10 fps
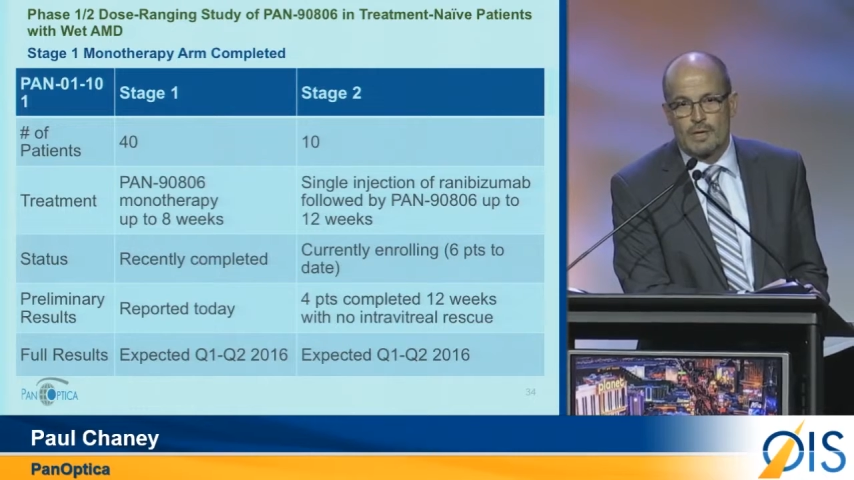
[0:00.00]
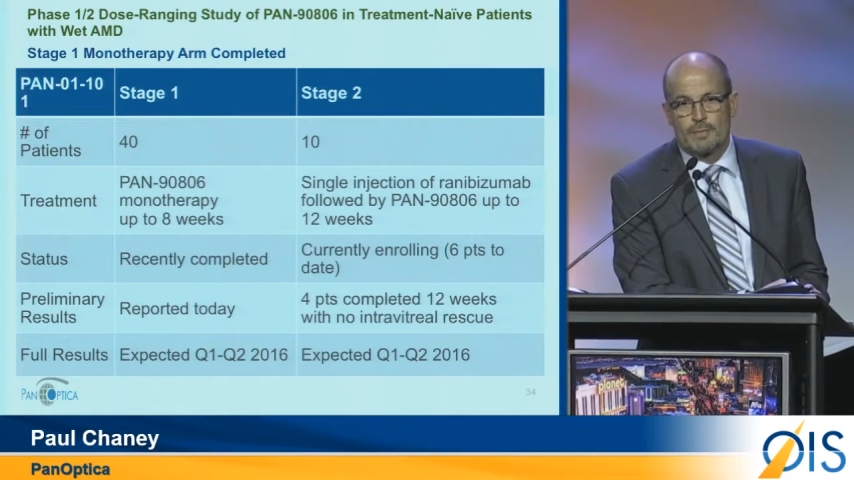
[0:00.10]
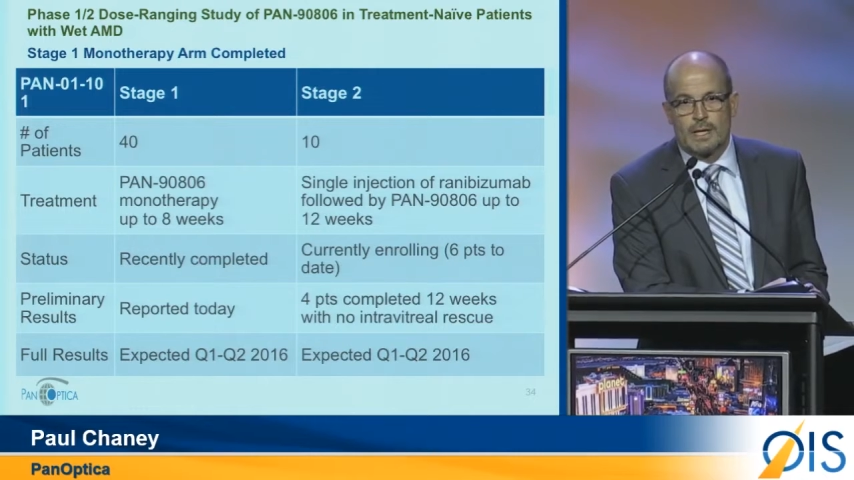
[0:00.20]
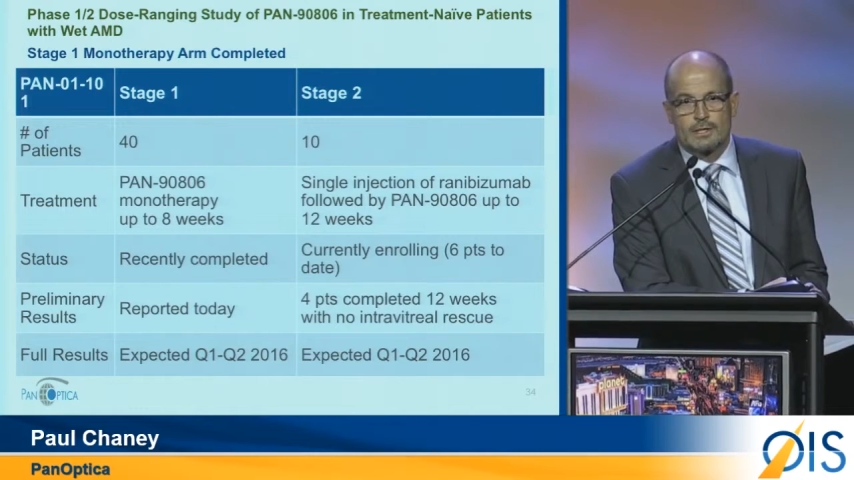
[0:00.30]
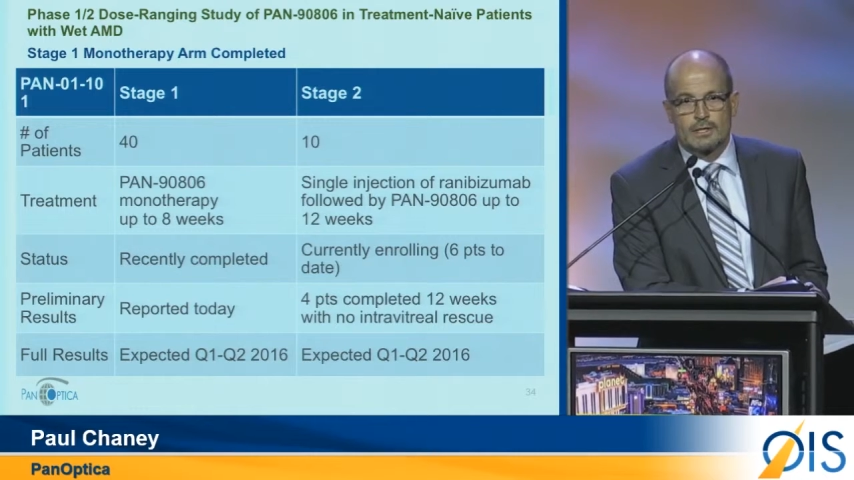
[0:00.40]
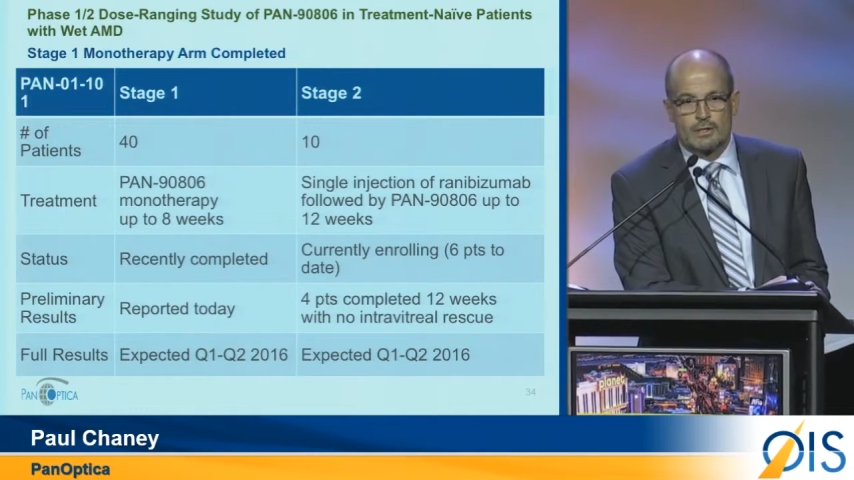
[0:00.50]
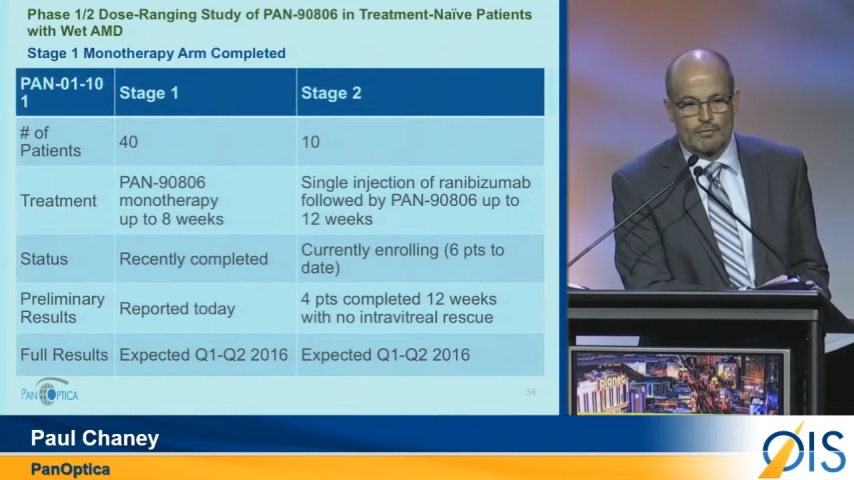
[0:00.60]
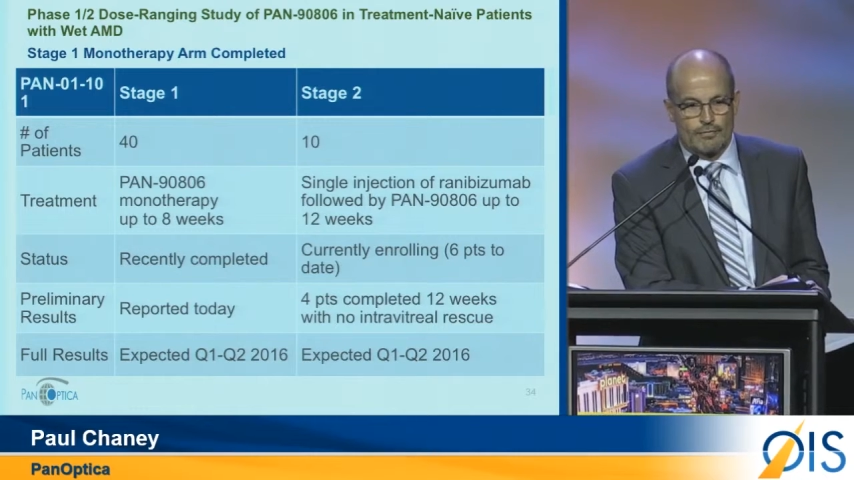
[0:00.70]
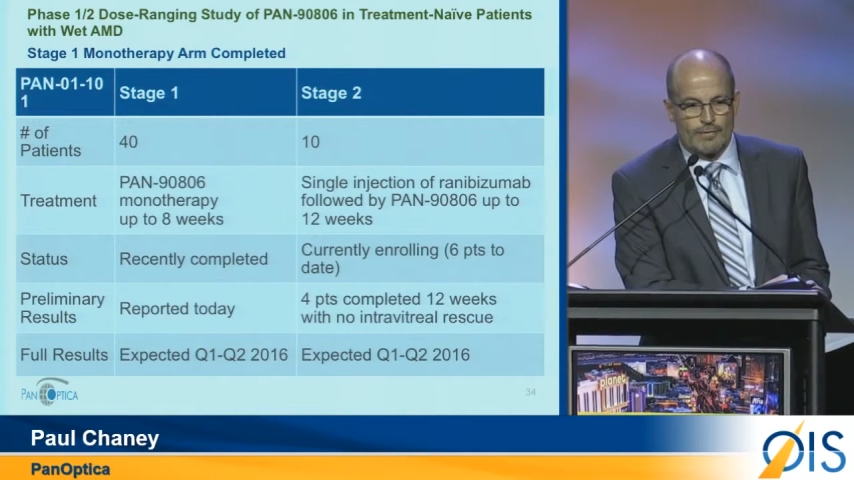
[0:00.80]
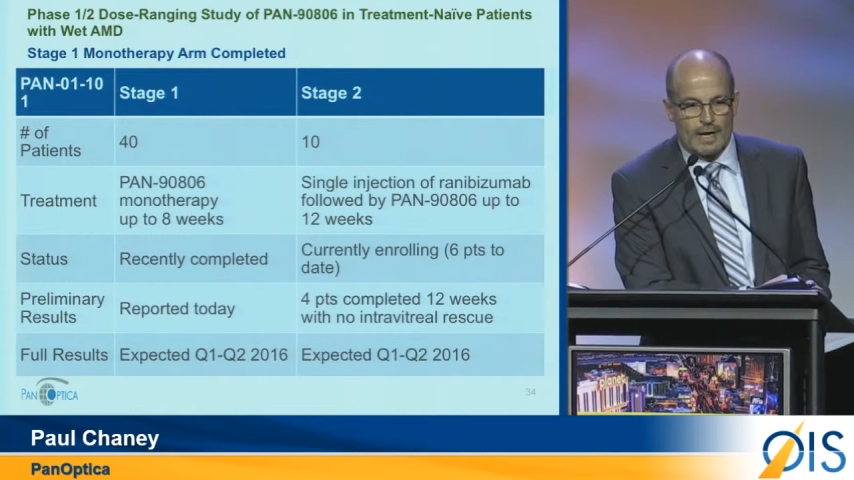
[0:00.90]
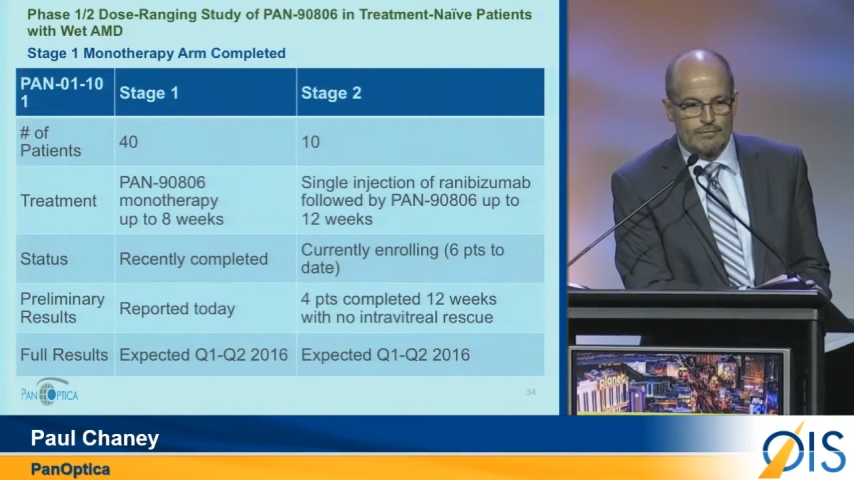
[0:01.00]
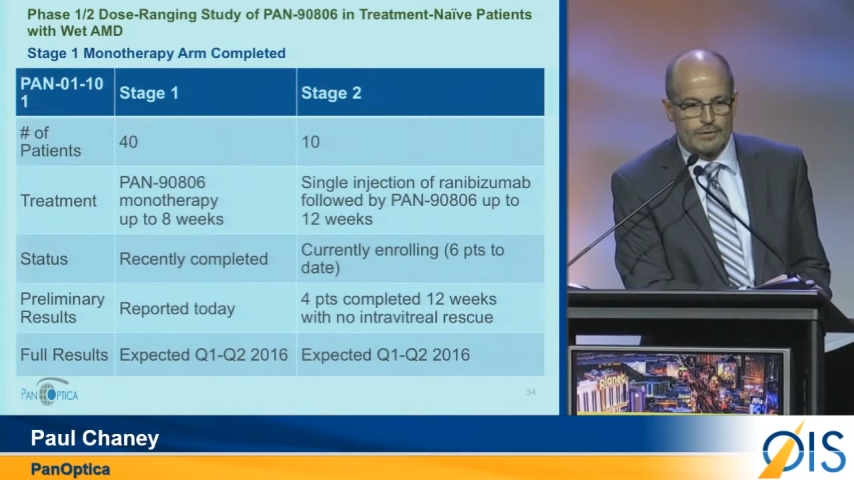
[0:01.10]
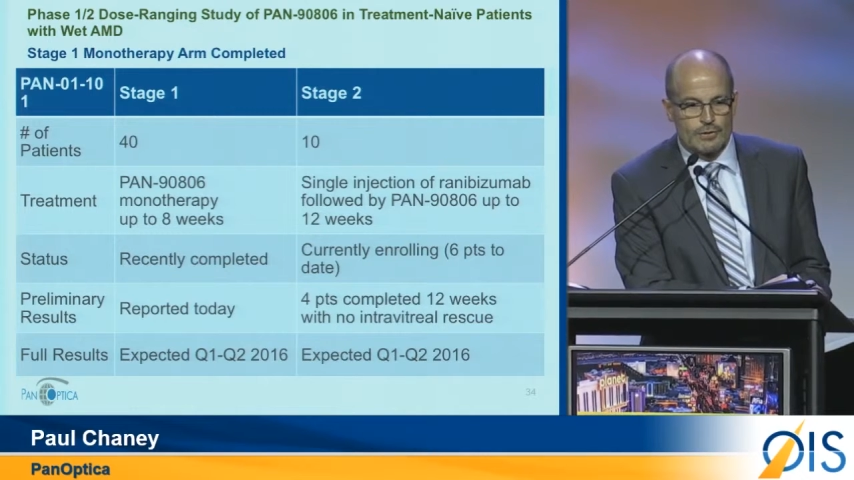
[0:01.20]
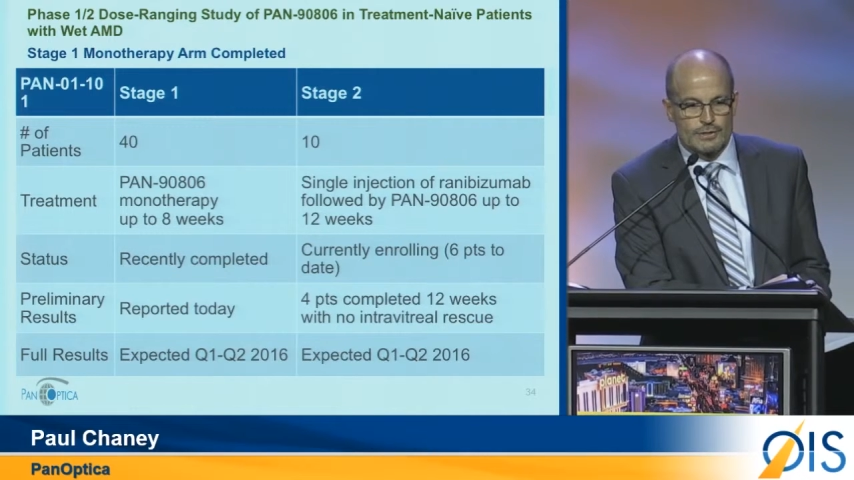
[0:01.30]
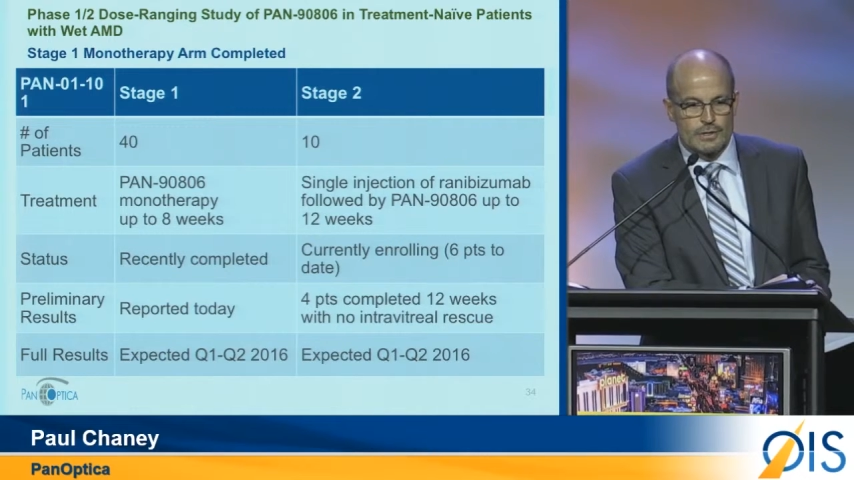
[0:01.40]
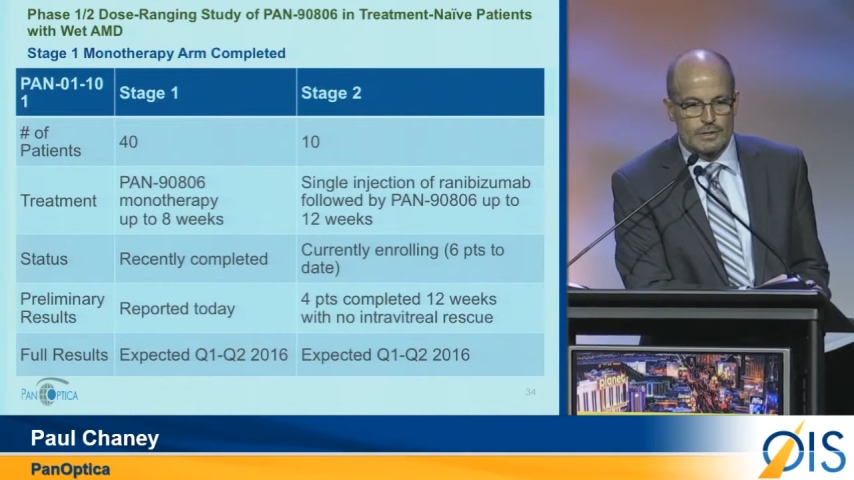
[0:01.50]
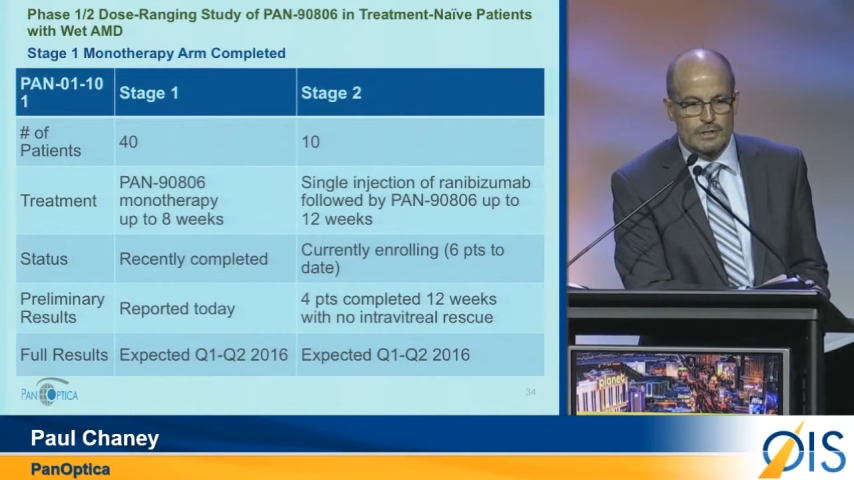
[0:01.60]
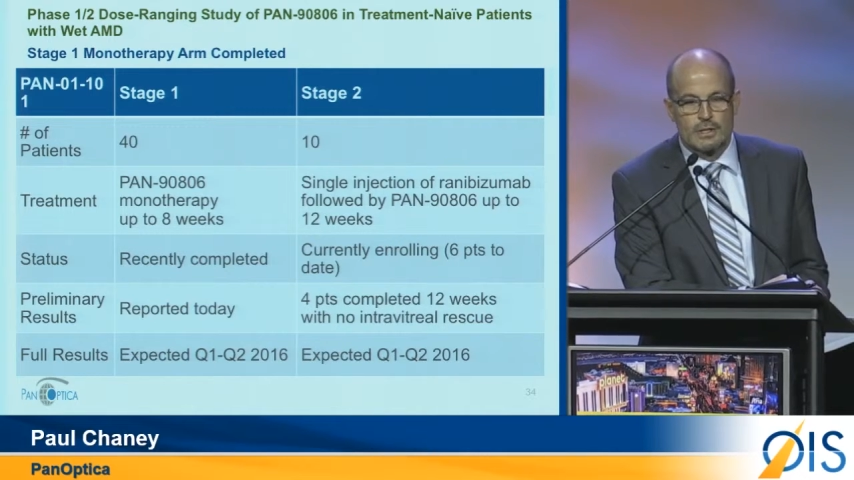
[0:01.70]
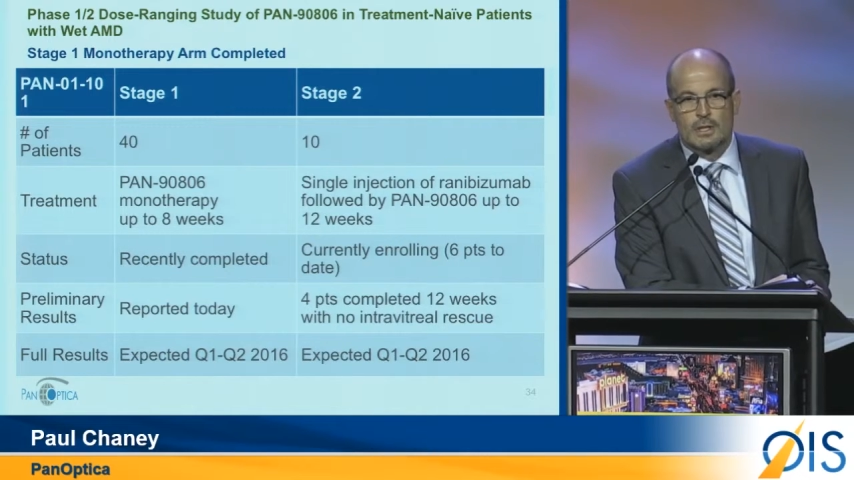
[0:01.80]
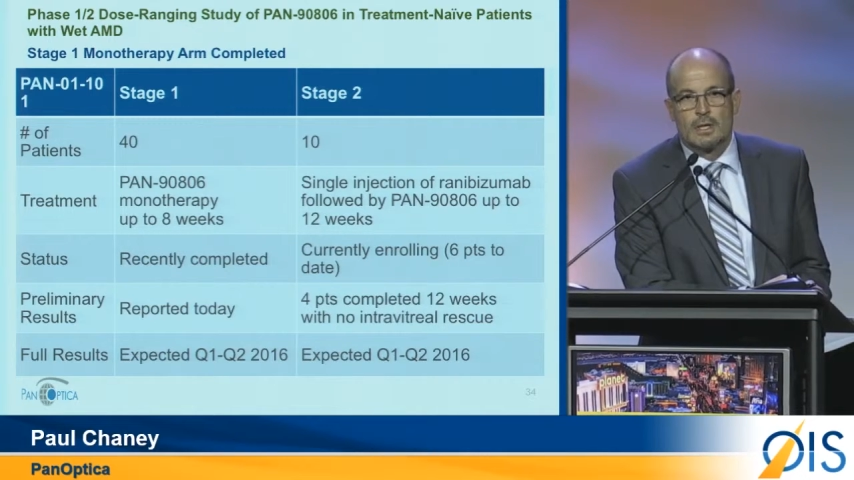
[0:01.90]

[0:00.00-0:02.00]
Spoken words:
patients over 5 doses,